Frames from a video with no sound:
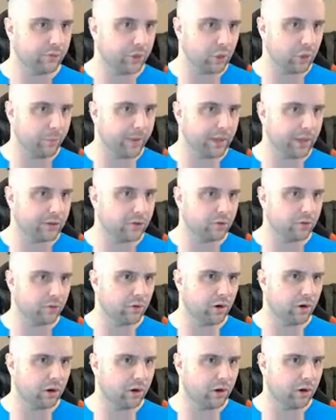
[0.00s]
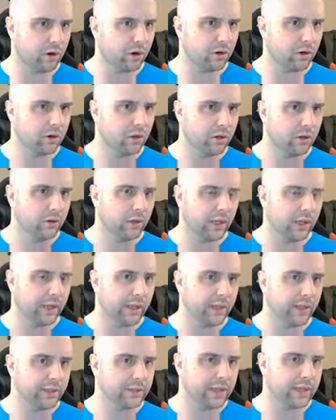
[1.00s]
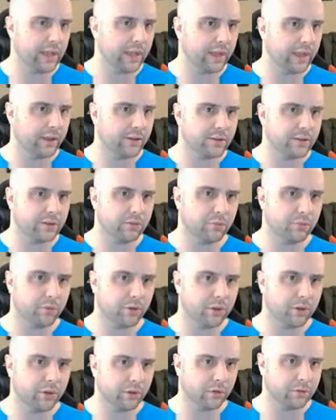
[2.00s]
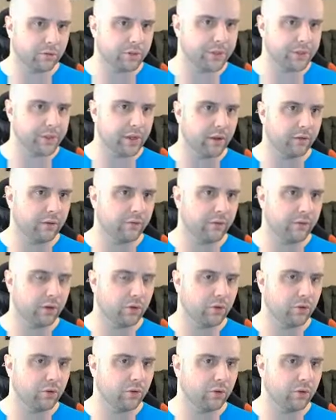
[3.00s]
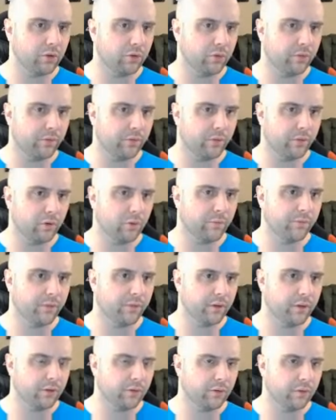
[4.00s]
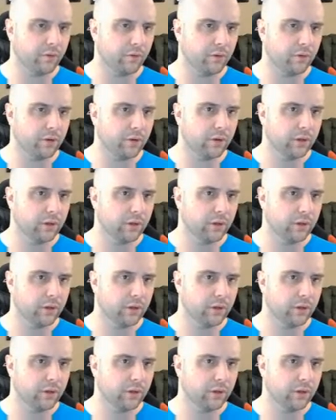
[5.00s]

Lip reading: We go back to our tags. We're going to go design view, form view.